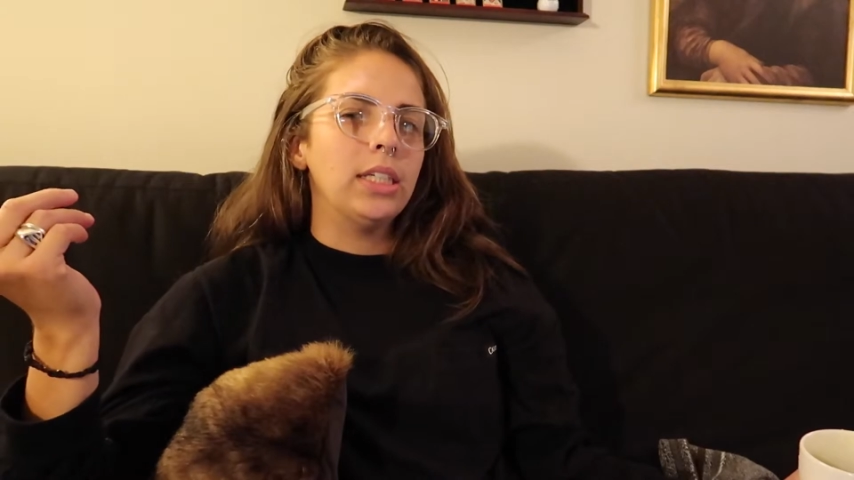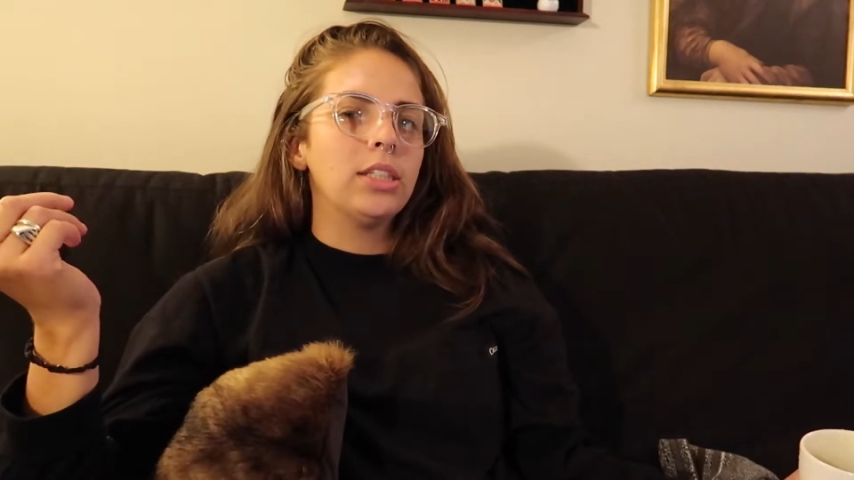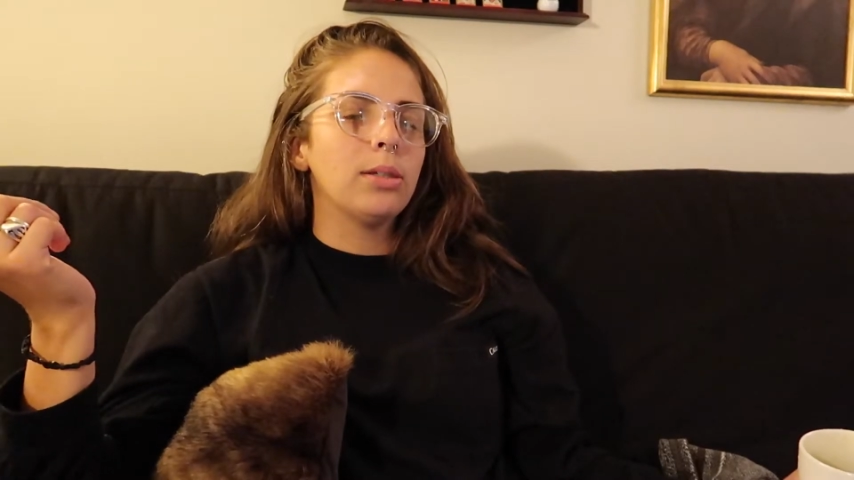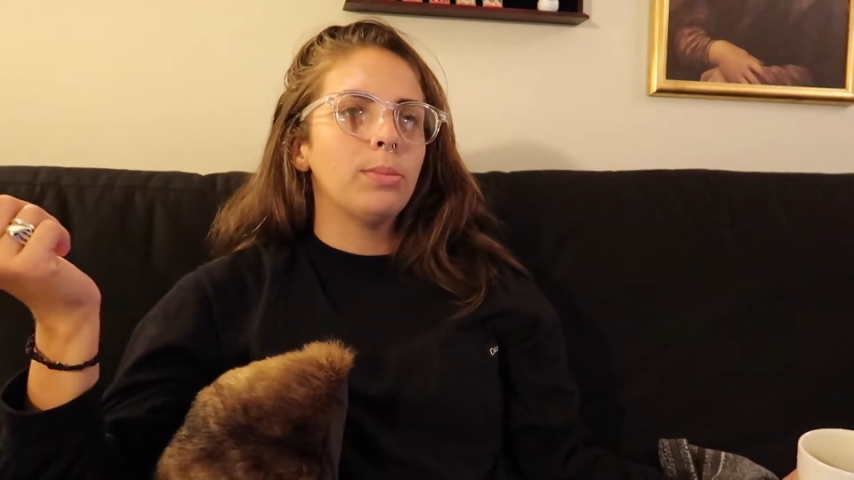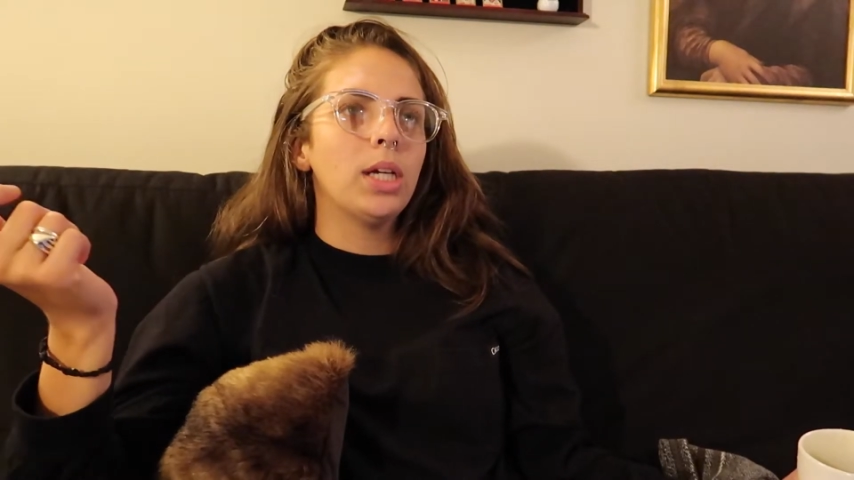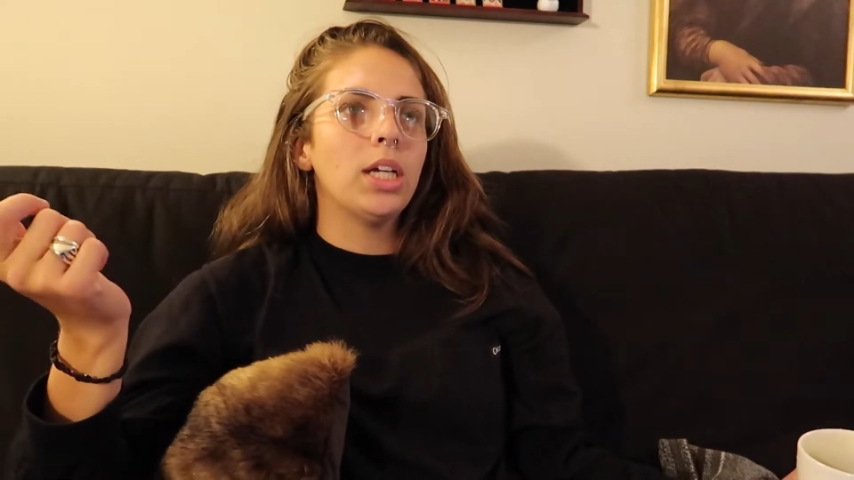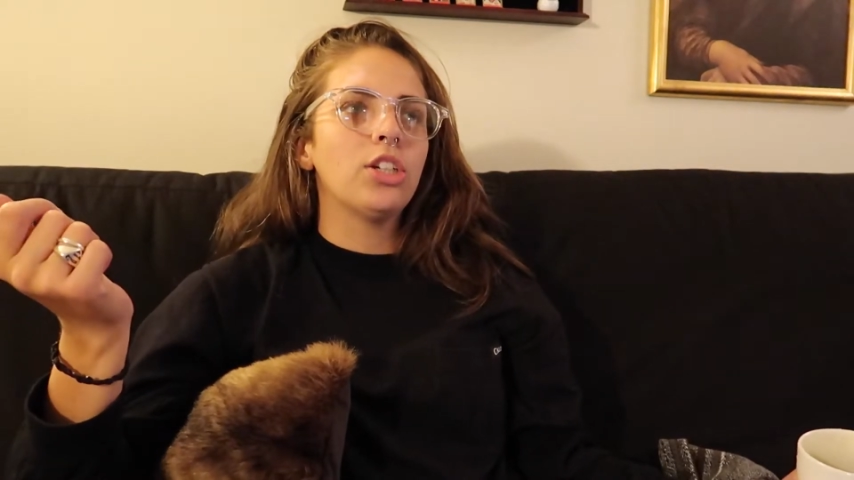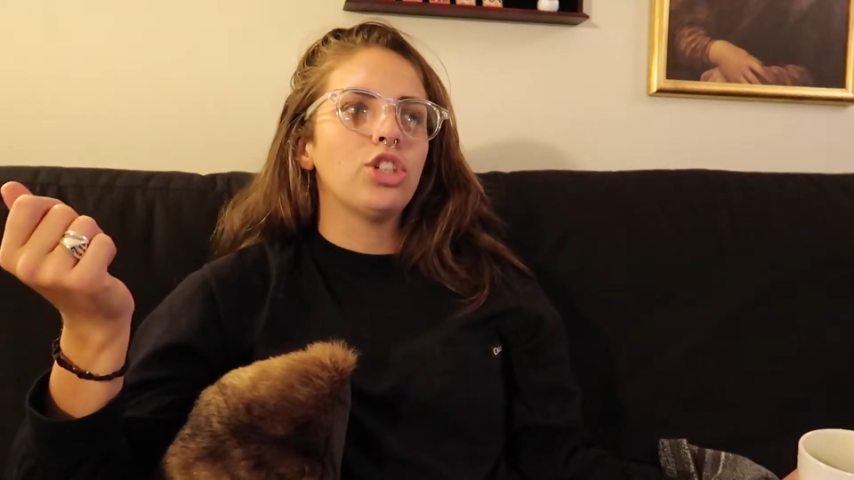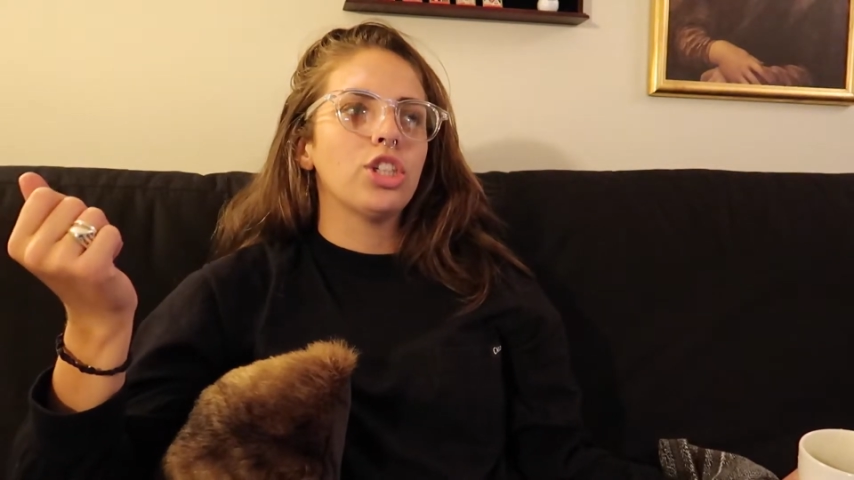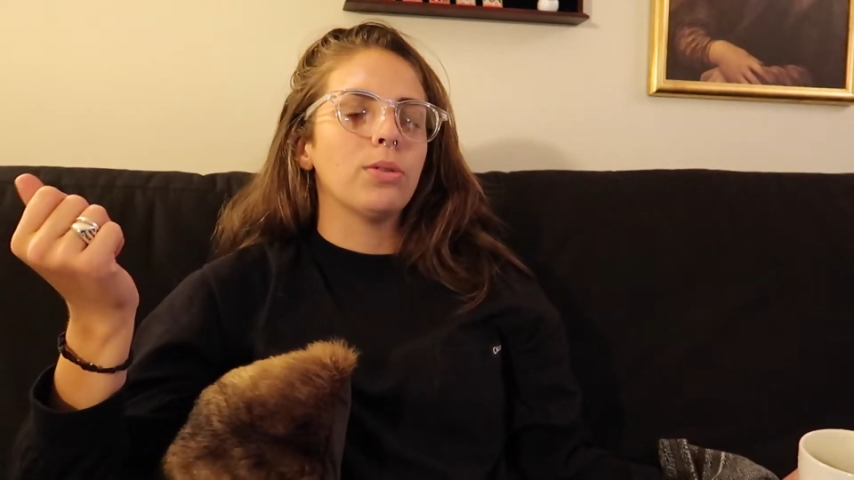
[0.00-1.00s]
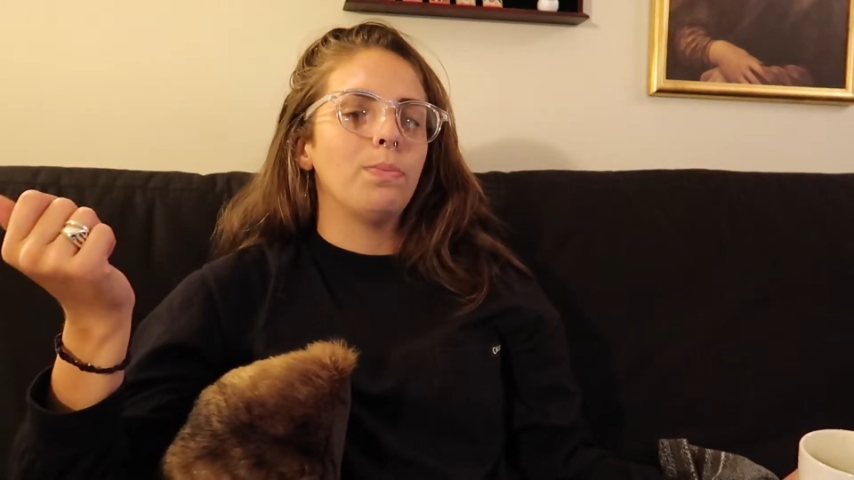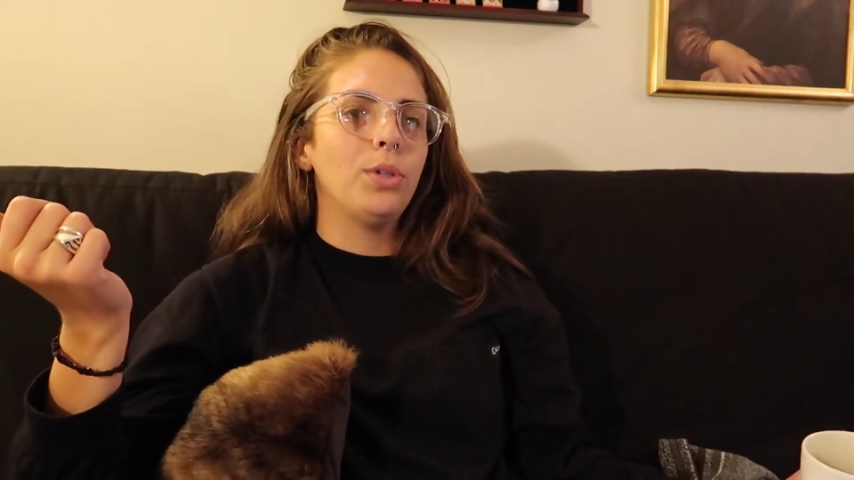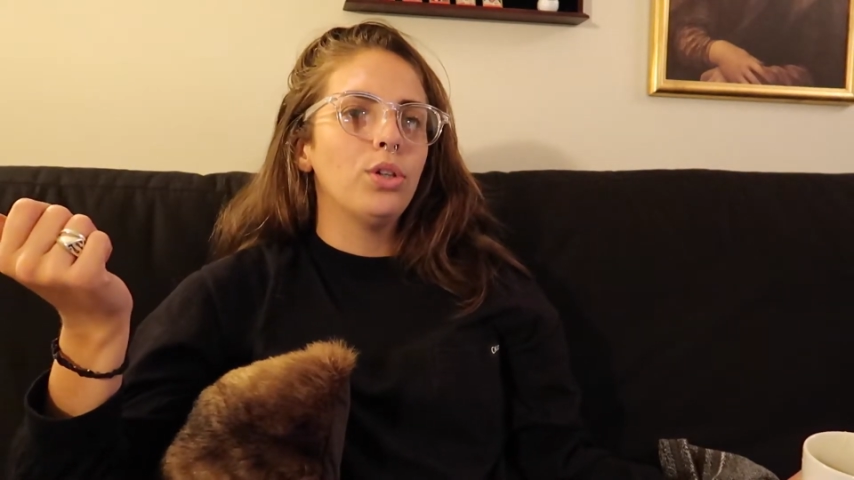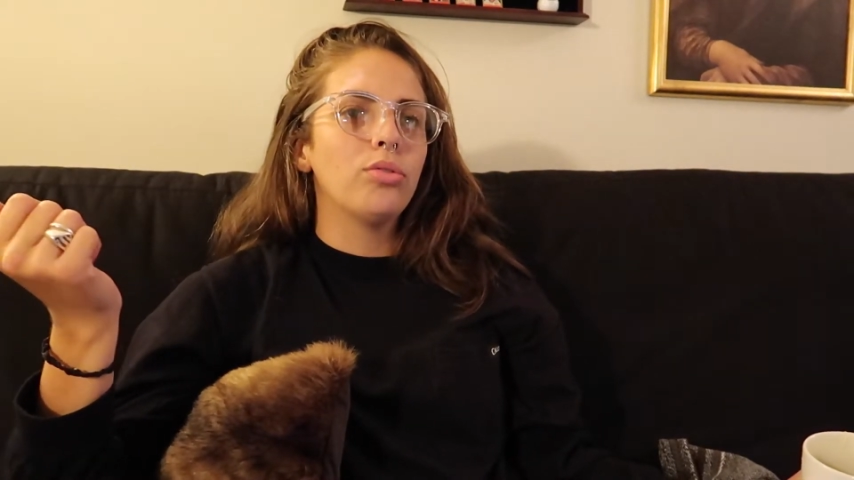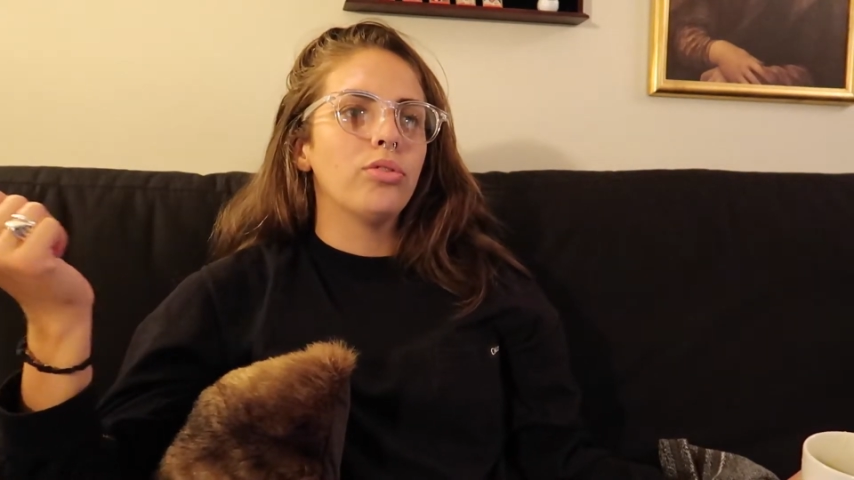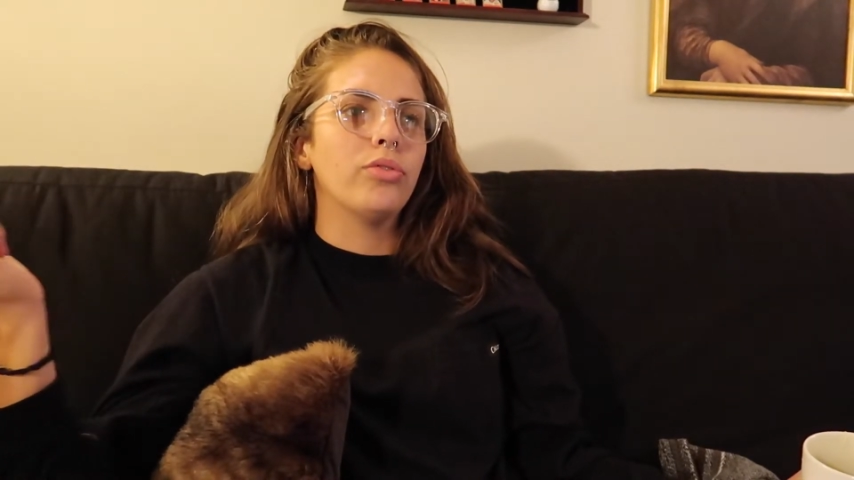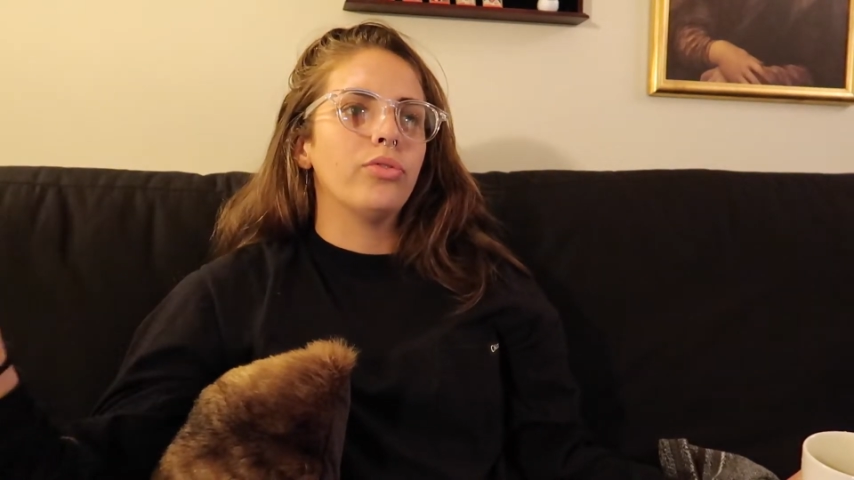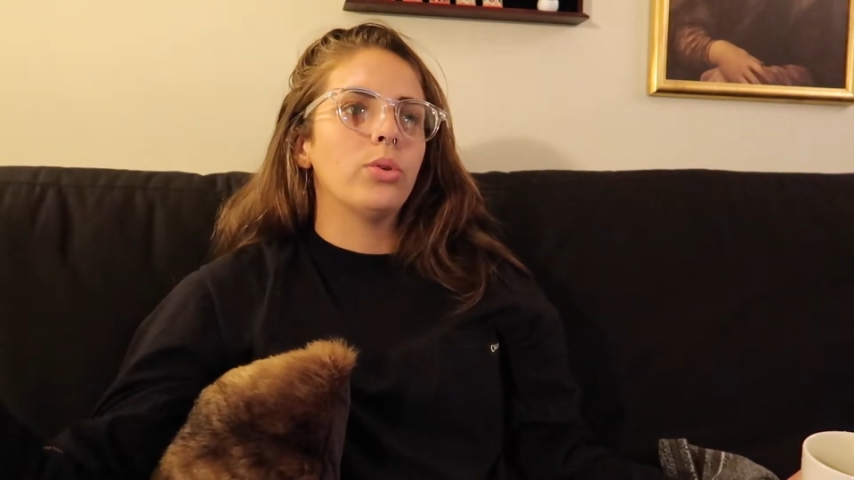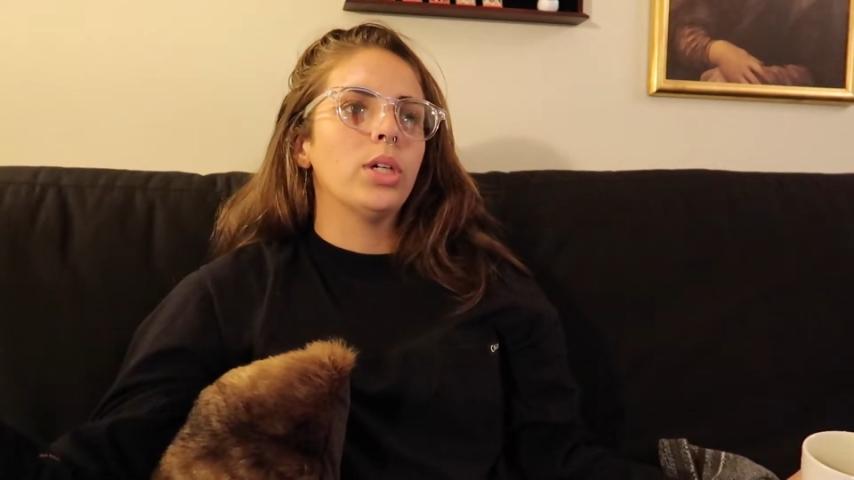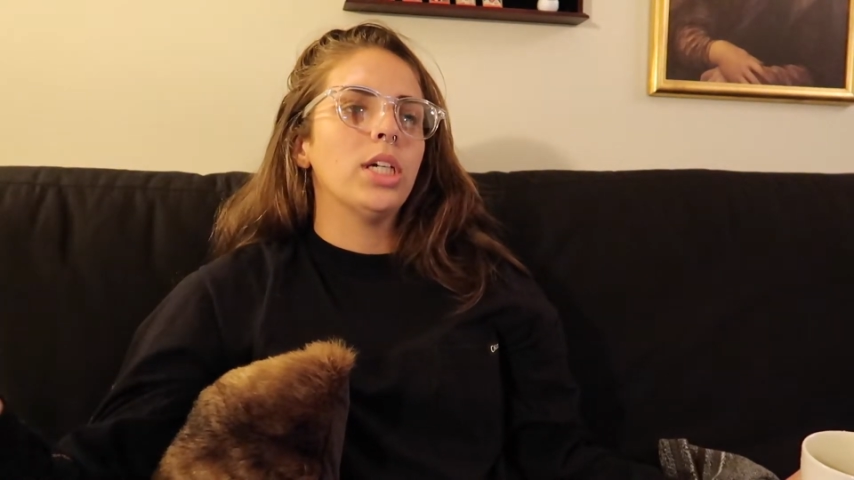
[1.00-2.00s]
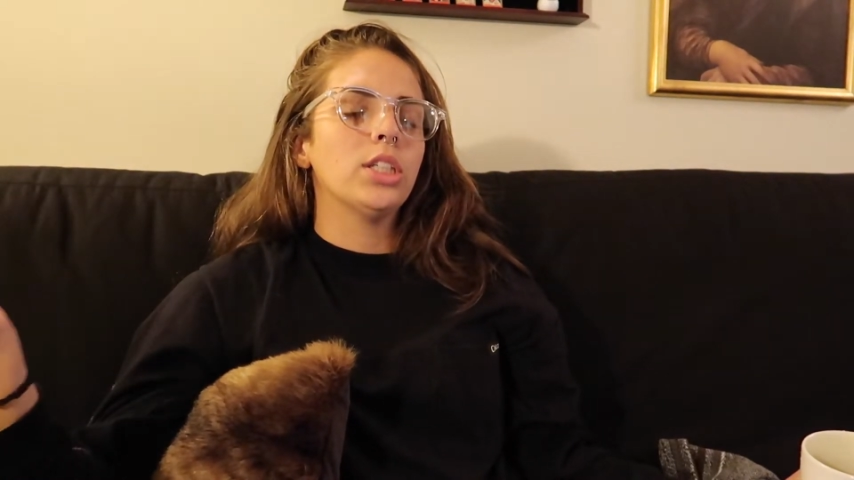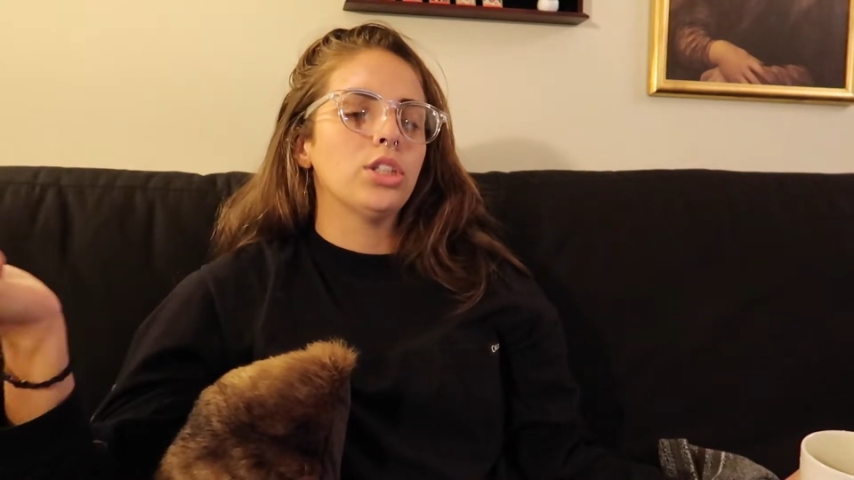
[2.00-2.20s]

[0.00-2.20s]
intimate. She has a beautiful voice,